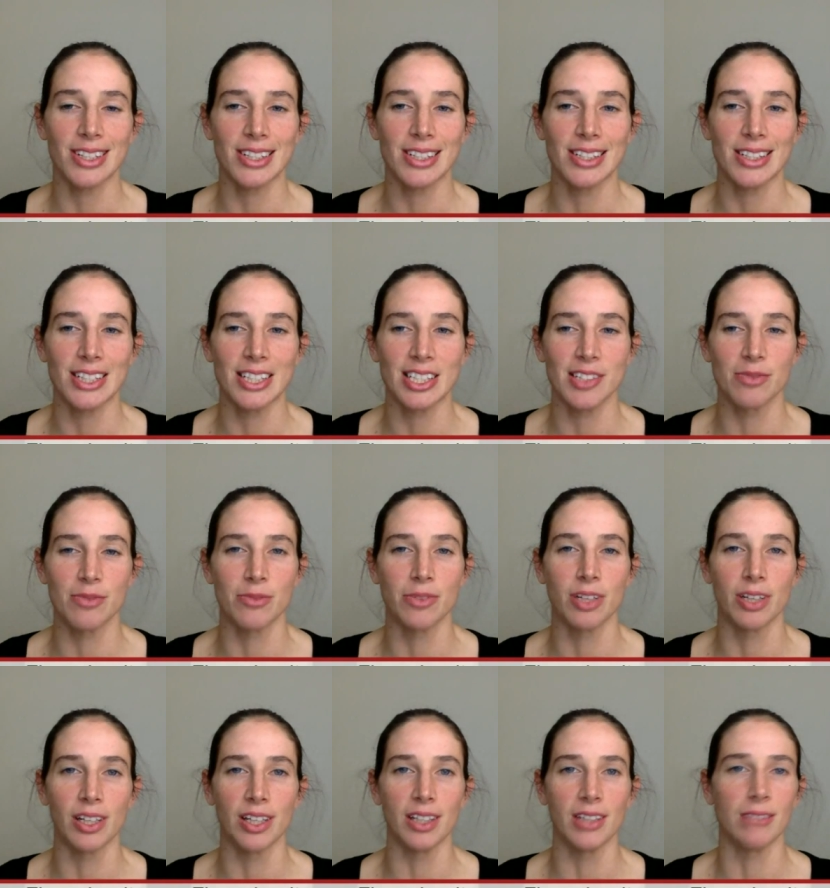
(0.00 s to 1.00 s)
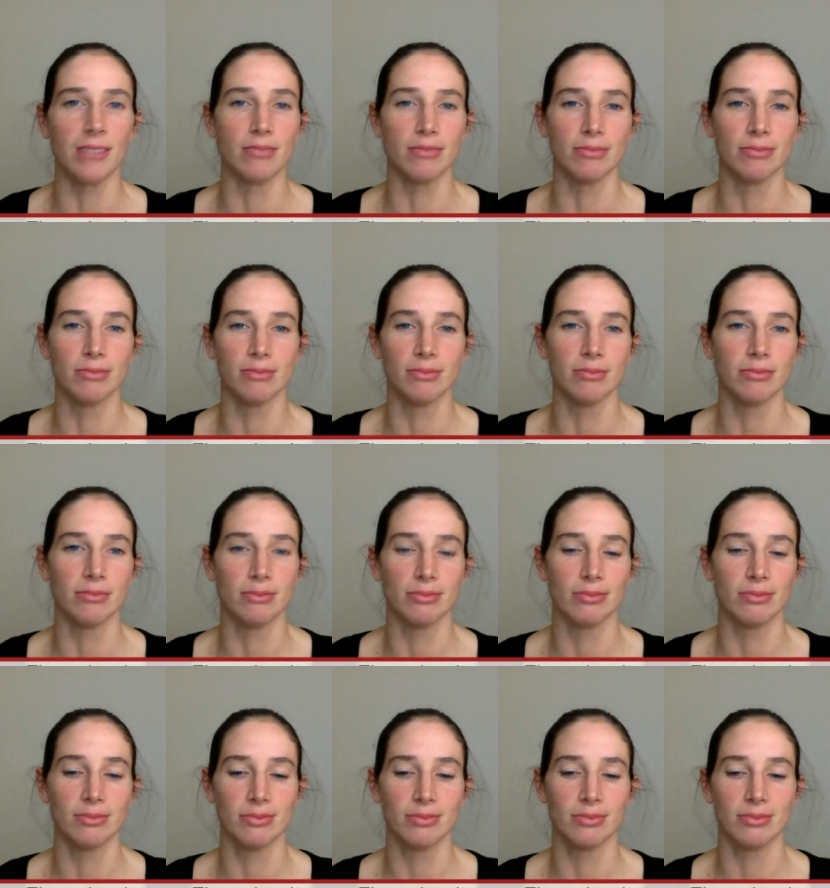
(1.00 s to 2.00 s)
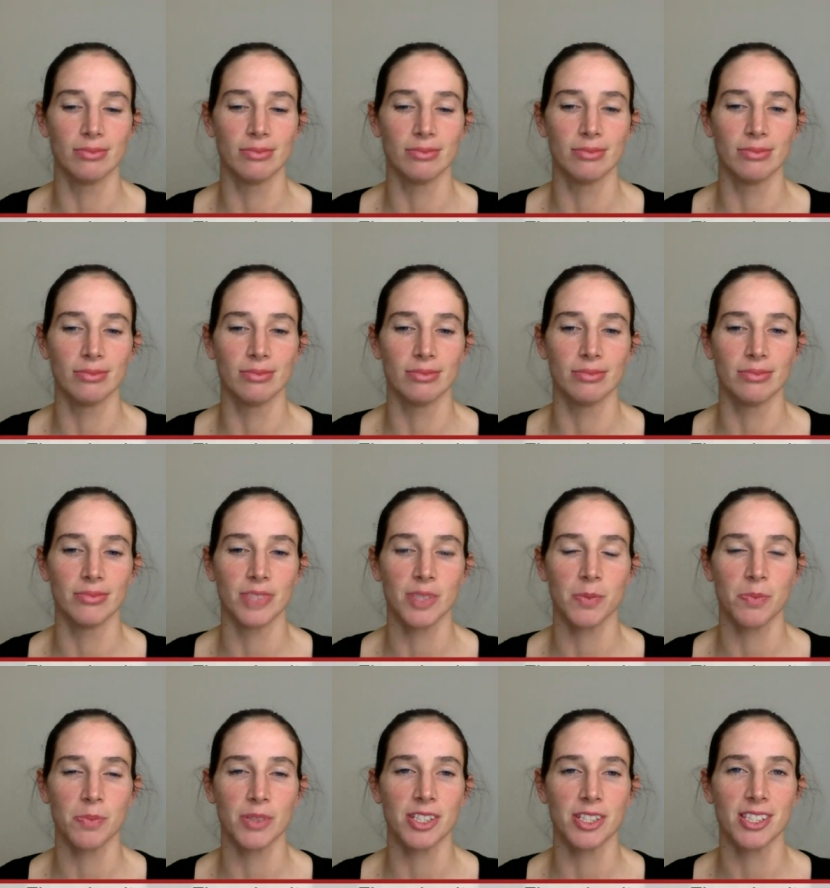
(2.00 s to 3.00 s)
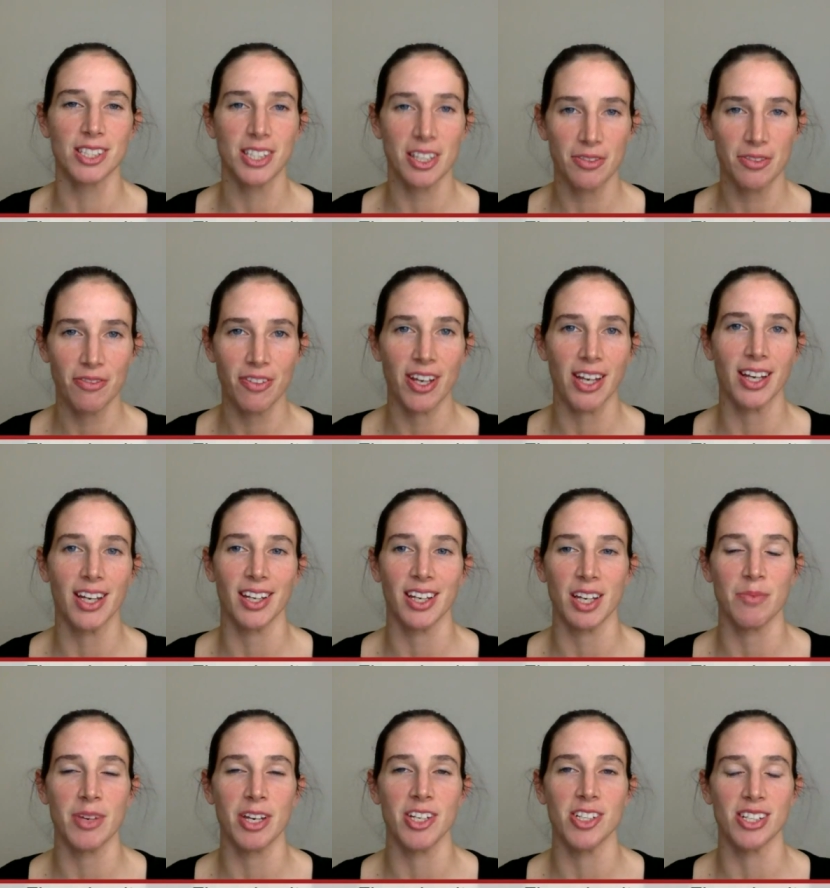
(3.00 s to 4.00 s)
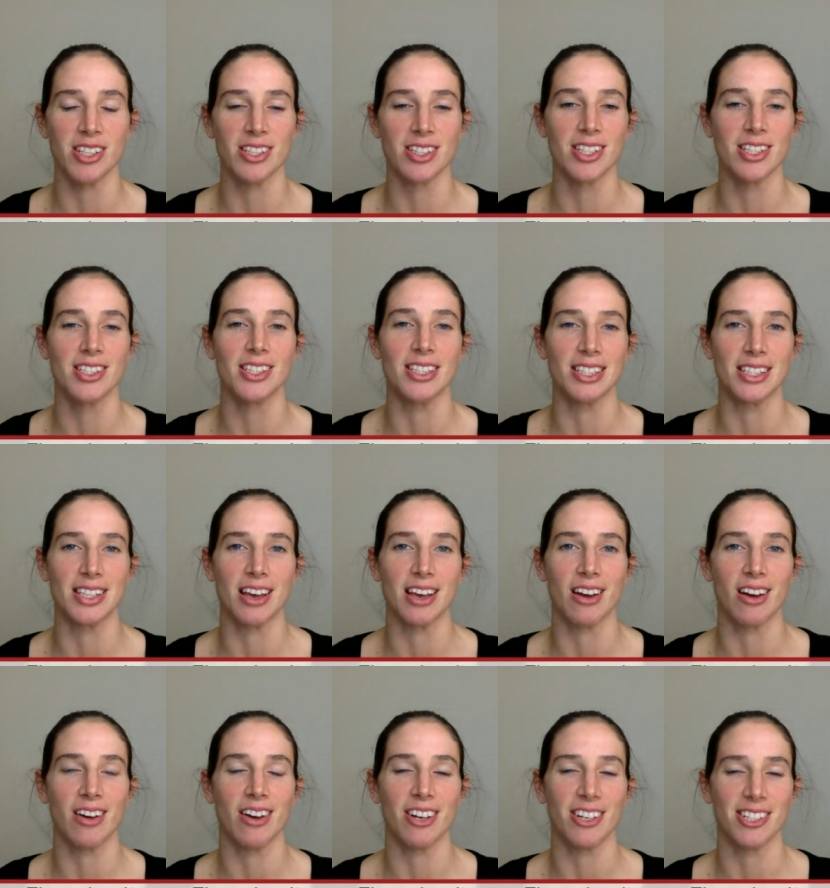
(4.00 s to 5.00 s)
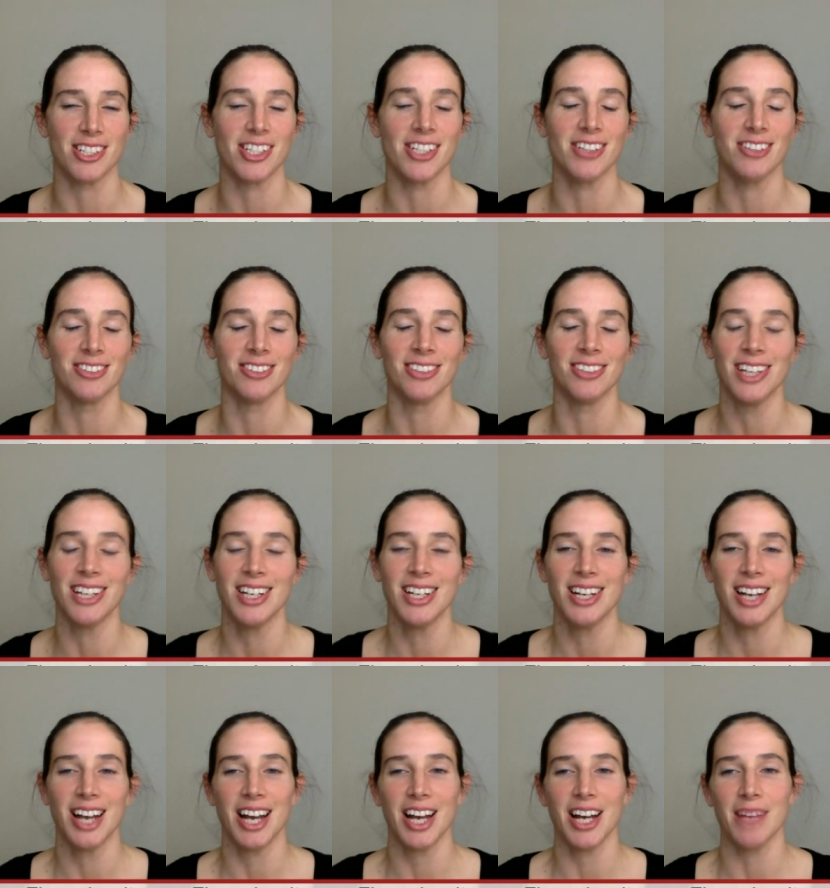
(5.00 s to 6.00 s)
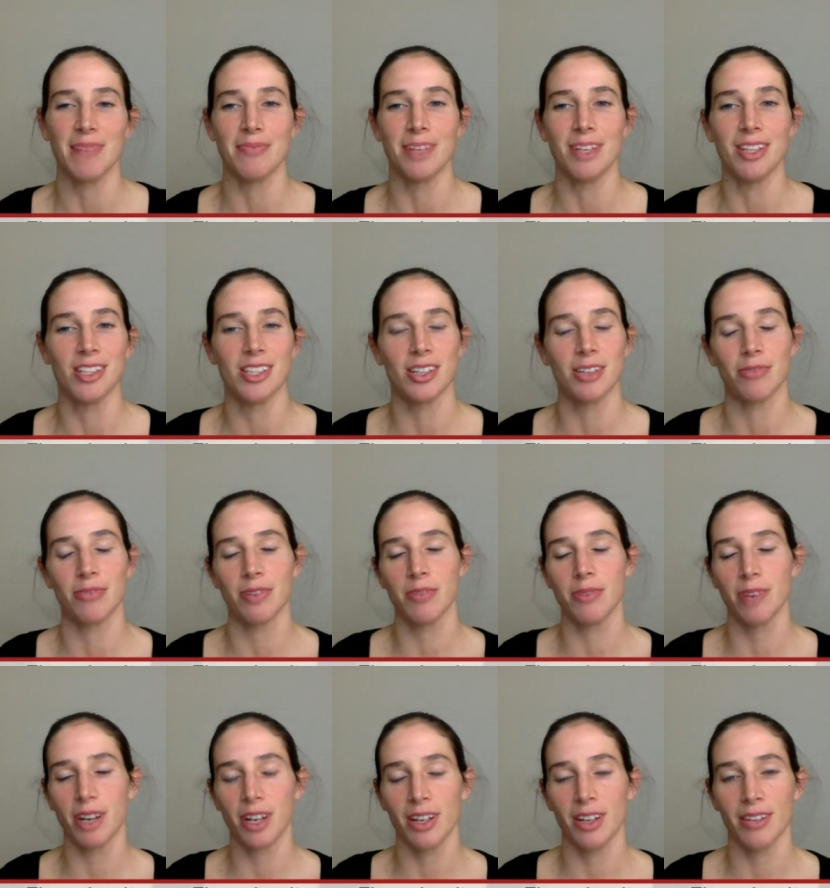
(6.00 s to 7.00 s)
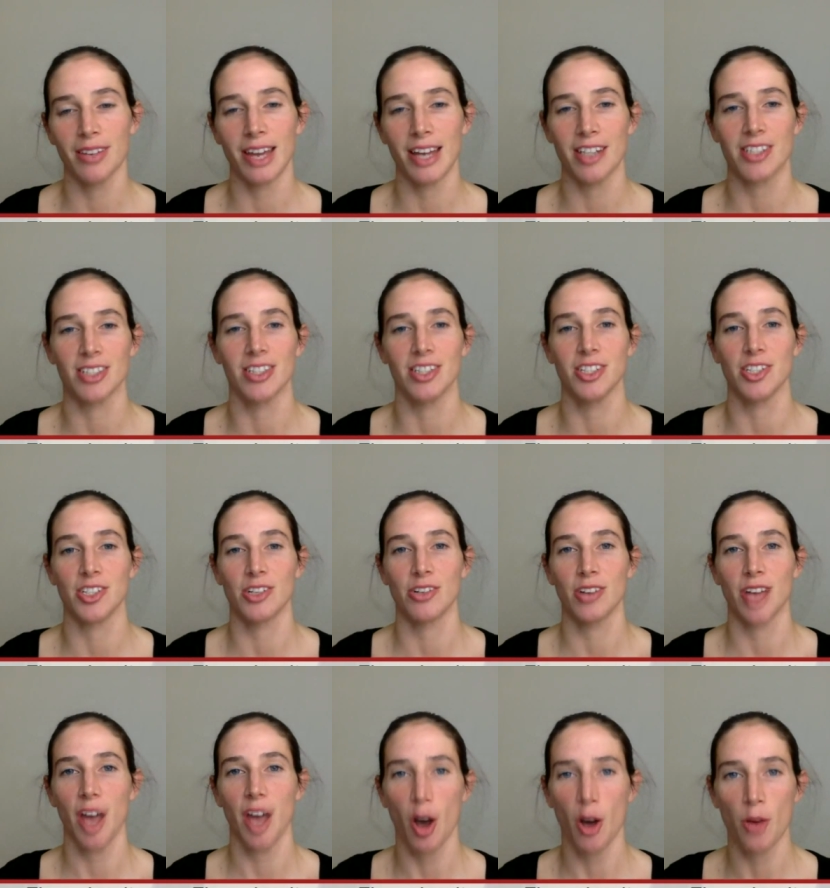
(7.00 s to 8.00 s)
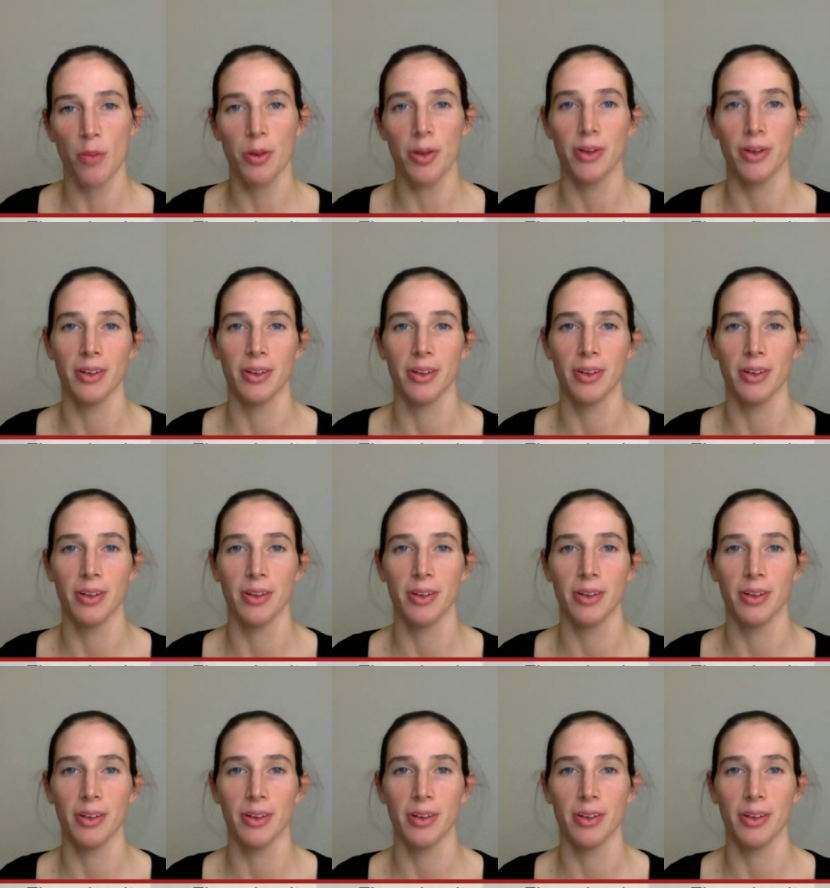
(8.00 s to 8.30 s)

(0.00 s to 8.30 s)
this really specific image as this is our ideal. And so if we want to actually help